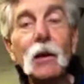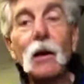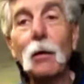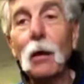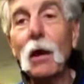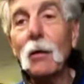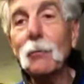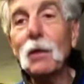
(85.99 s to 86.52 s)

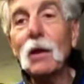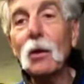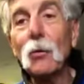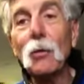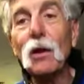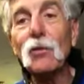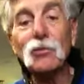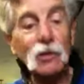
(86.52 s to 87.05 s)
metal
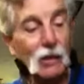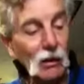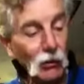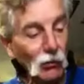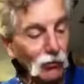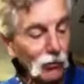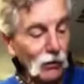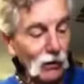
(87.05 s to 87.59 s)

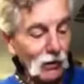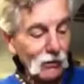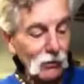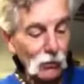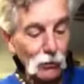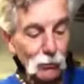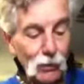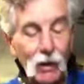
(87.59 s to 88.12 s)
resonators, sort of like the
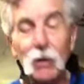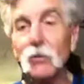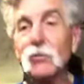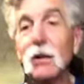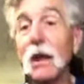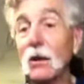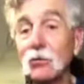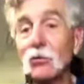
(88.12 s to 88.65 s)
old balanced
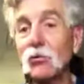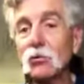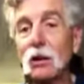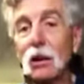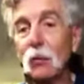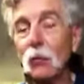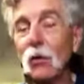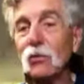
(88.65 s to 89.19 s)
action
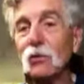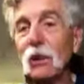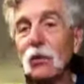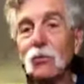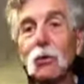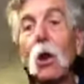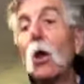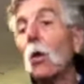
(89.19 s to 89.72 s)
style
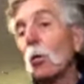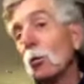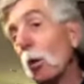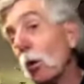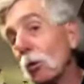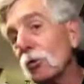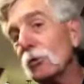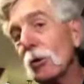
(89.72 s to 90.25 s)
resonators.
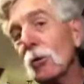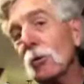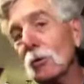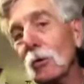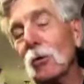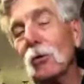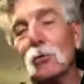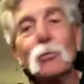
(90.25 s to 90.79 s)
Rolled tone
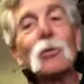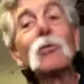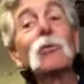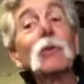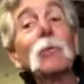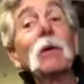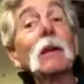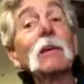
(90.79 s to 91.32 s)
holes, which is
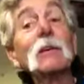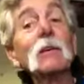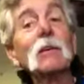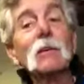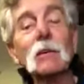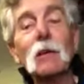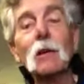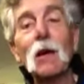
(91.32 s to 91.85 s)
the big
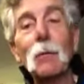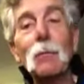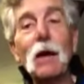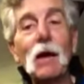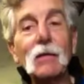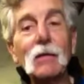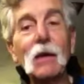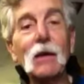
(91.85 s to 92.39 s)
deal
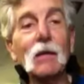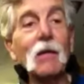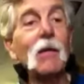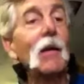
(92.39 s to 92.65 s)
back then.